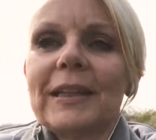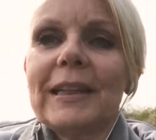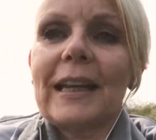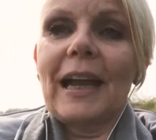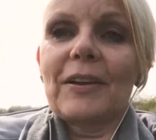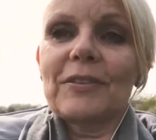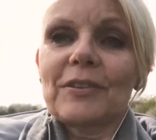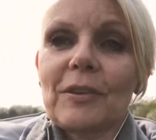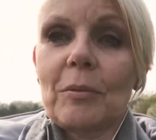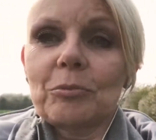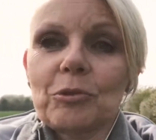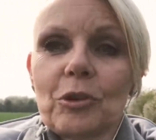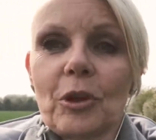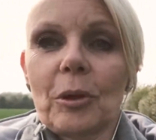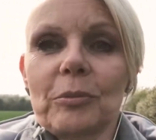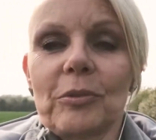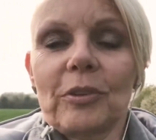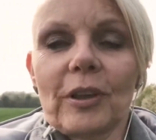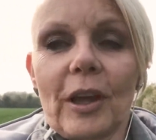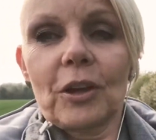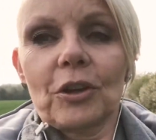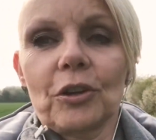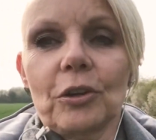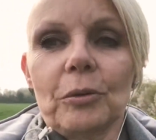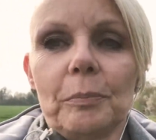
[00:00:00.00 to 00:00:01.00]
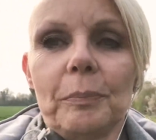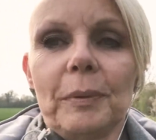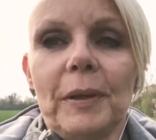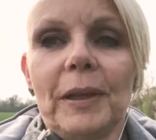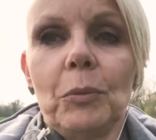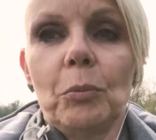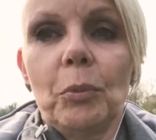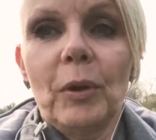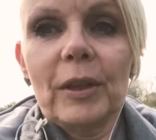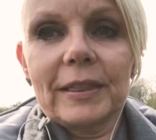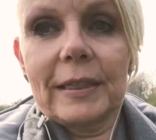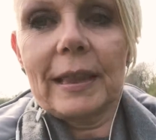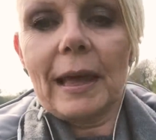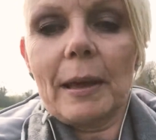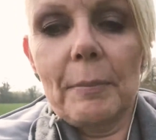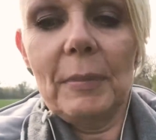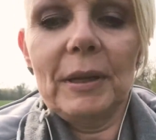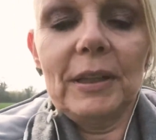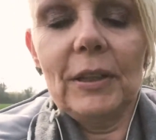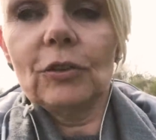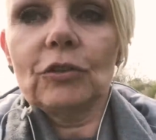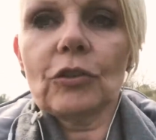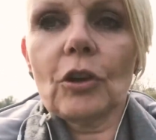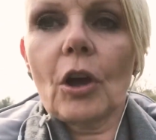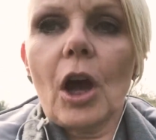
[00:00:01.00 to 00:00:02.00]
Now, sometimes that could be with them
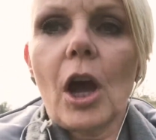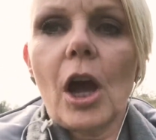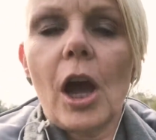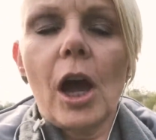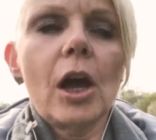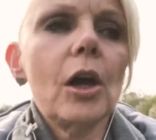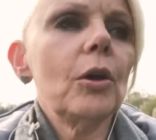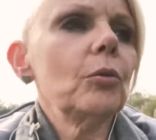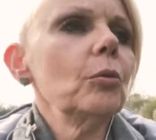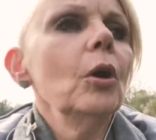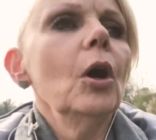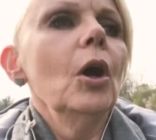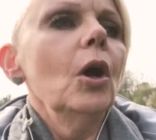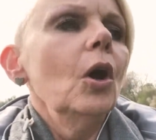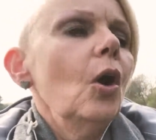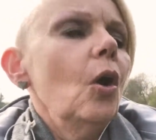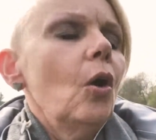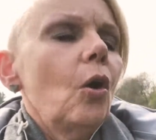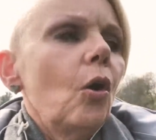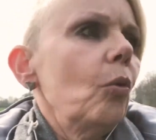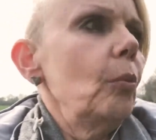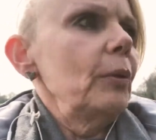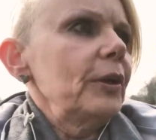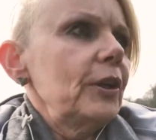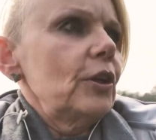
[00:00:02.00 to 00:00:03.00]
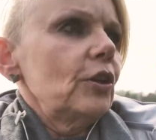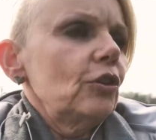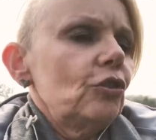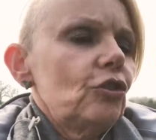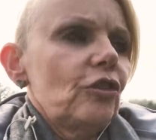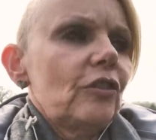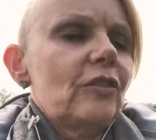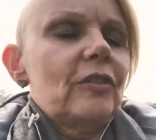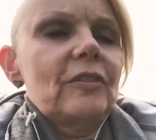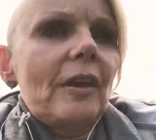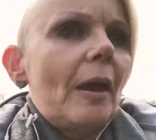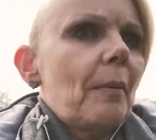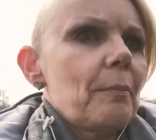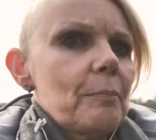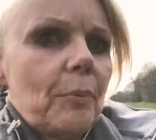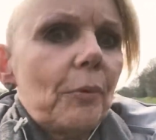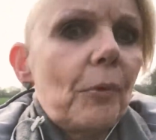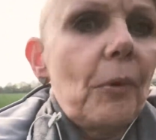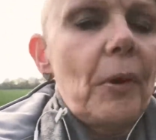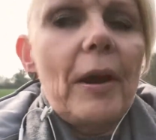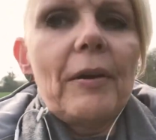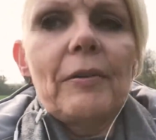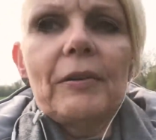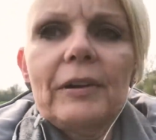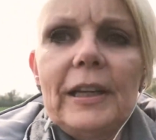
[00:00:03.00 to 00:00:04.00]
in tow, or we could just
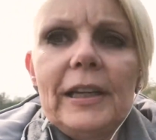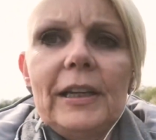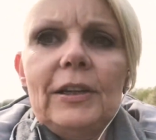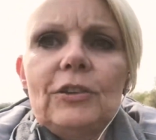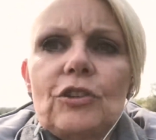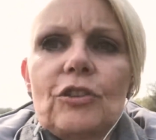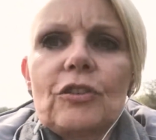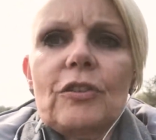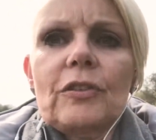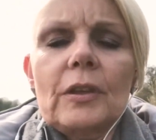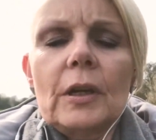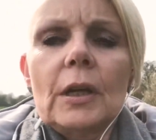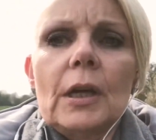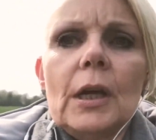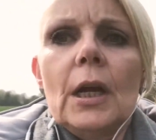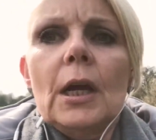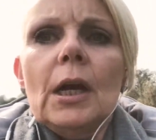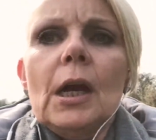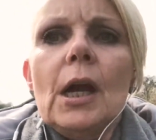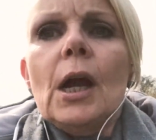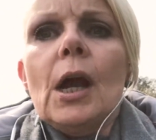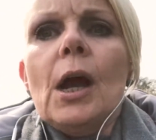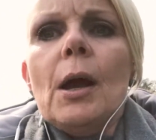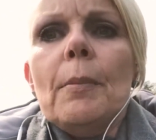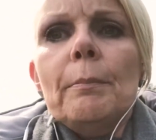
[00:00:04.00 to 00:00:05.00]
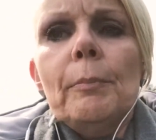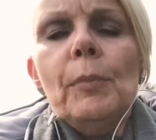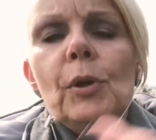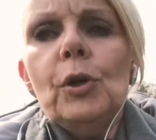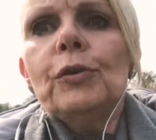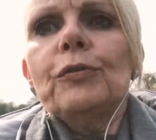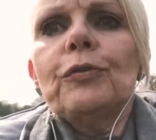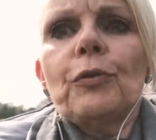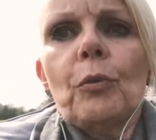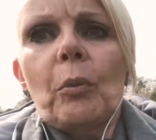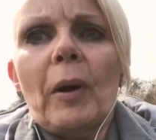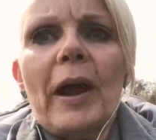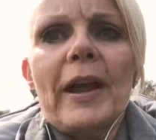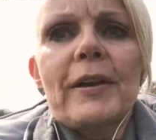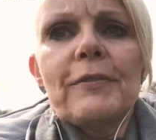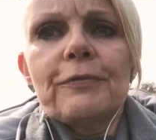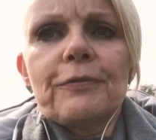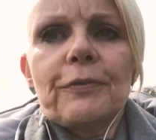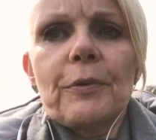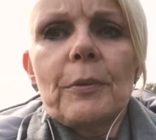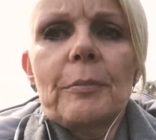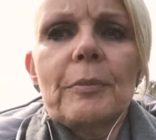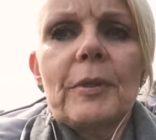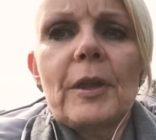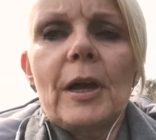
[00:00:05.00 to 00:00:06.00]
temporarily just move away
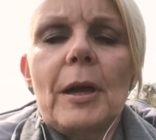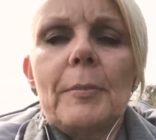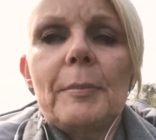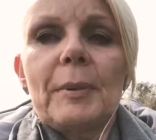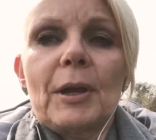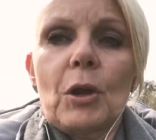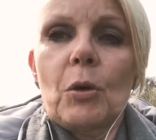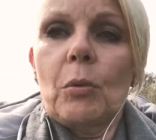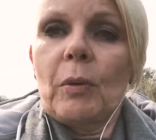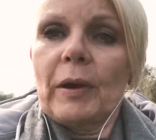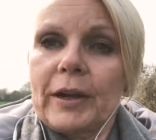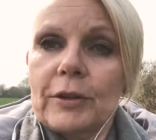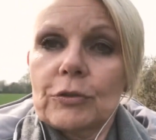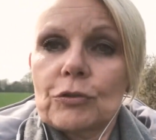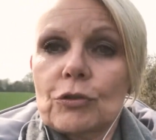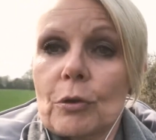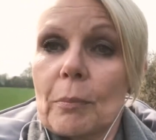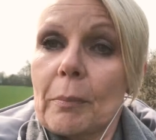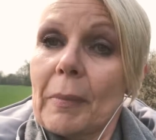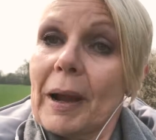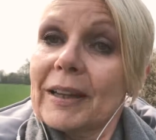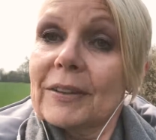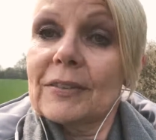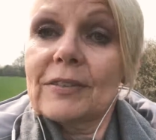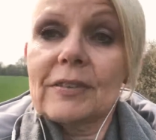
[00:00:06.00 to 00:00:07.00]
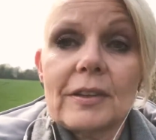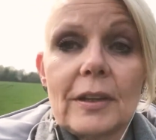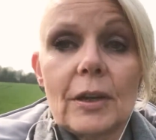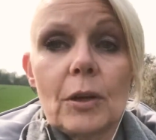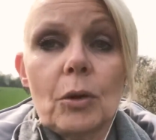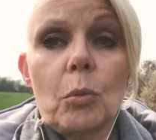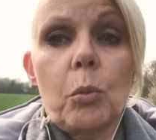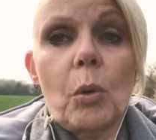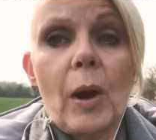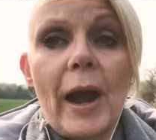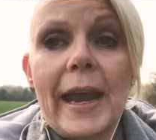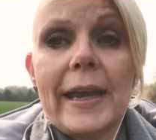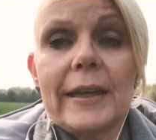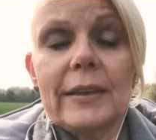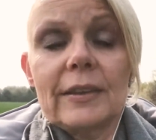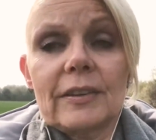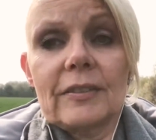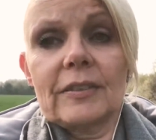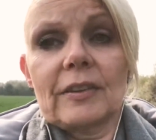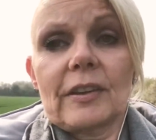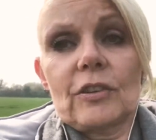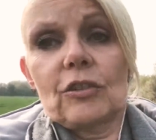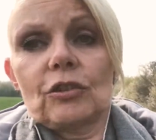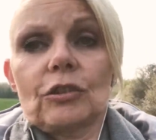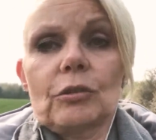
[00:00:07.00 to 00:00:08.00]
from them in quite a dramatic way
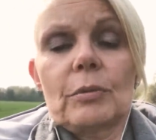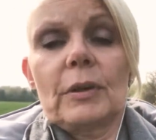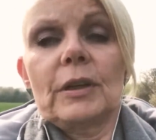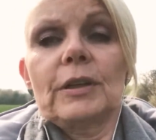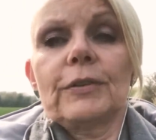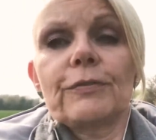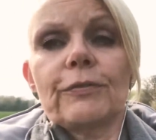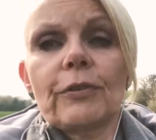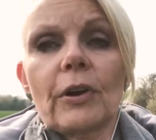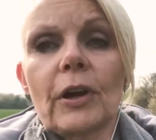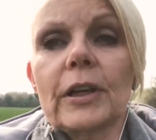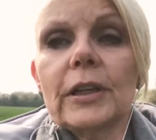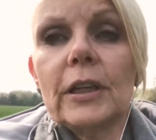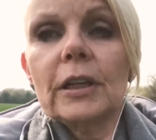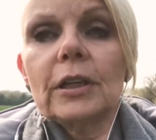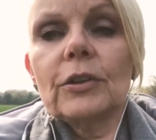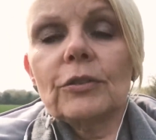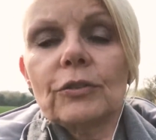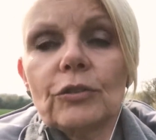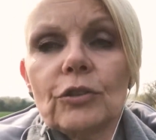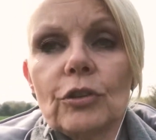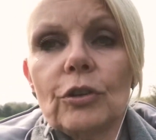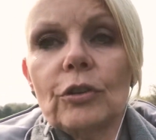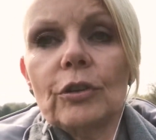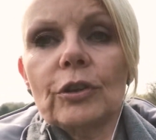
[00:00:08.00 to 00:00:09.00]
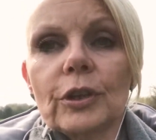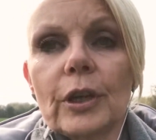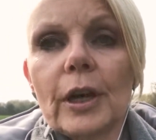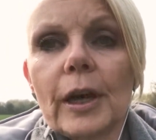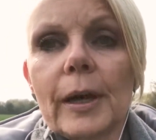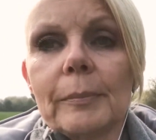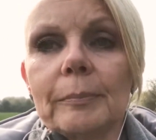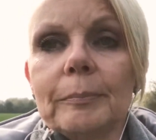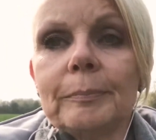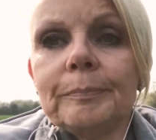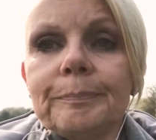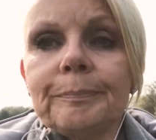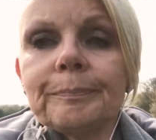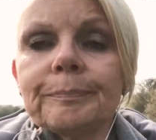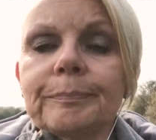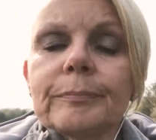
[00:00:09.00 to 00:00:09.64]
that's actually really frightening to them.